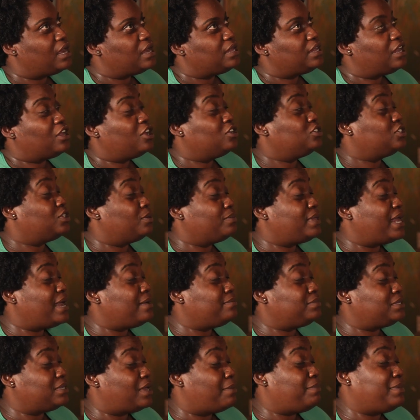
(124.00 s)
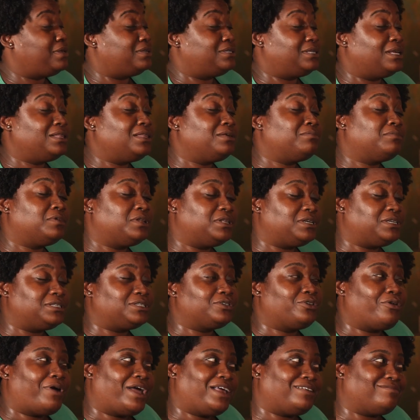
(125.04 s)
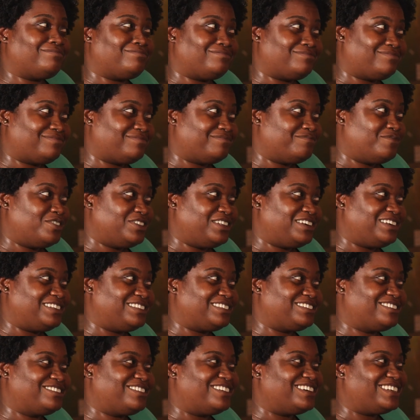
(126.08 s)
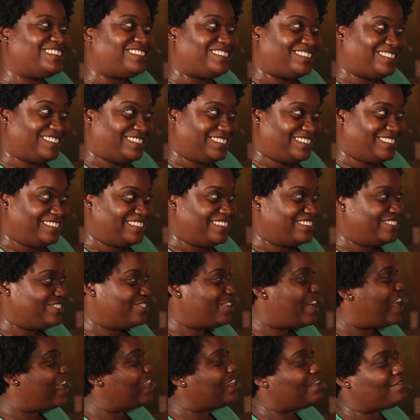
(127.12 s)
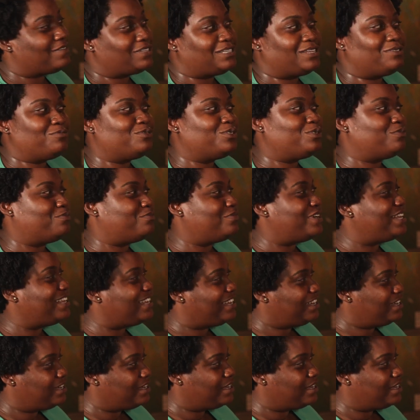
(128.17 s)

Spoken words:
sometimes, I mean, sending money is great. Money is good. No, I never send money.